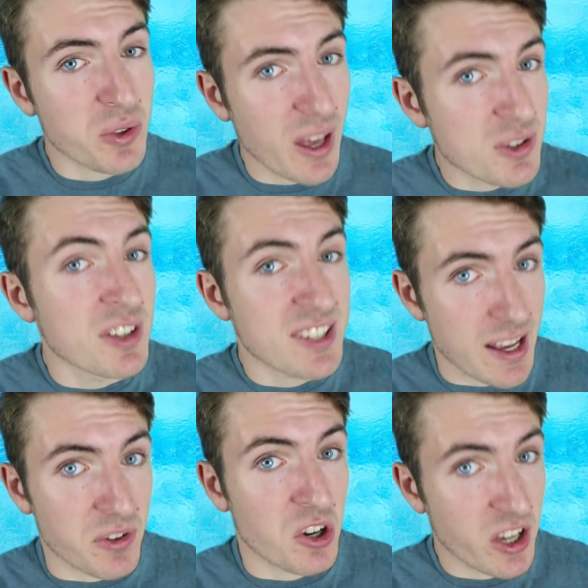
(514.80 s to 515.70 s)

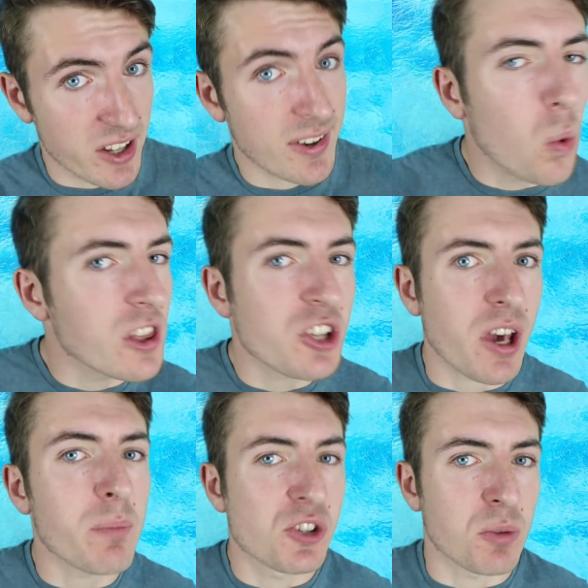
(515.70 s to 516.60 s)
2007, alright, won the
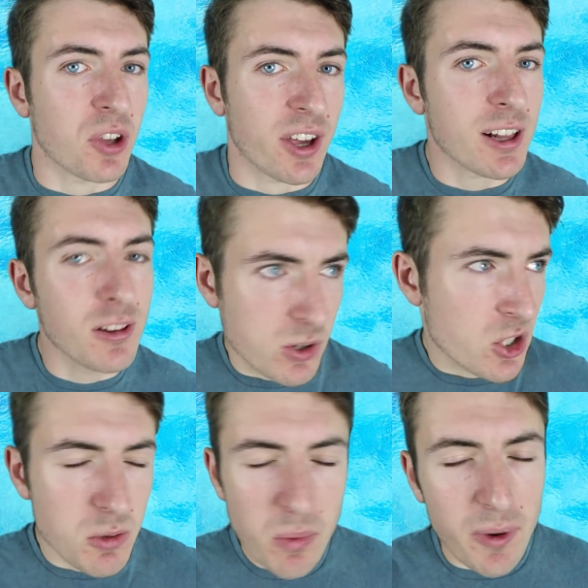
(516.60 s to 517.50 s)
championship title,
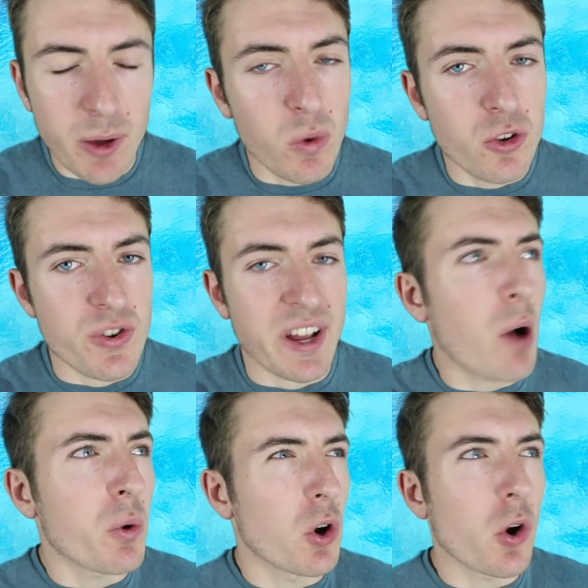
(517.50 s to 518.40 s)
presumably wondering
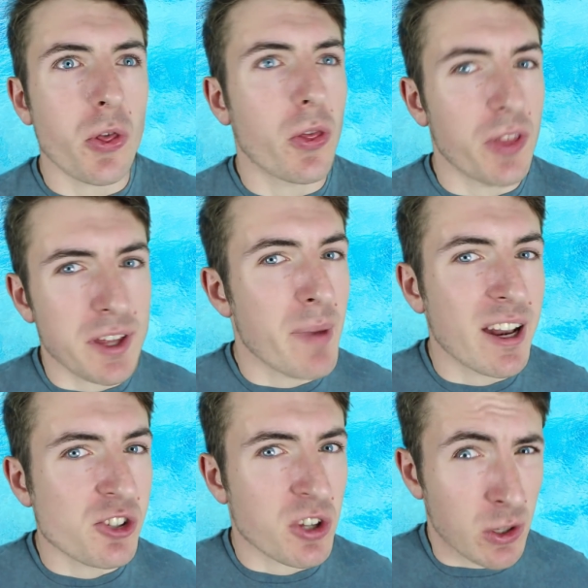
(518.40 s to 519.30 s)
how on earth they'd managed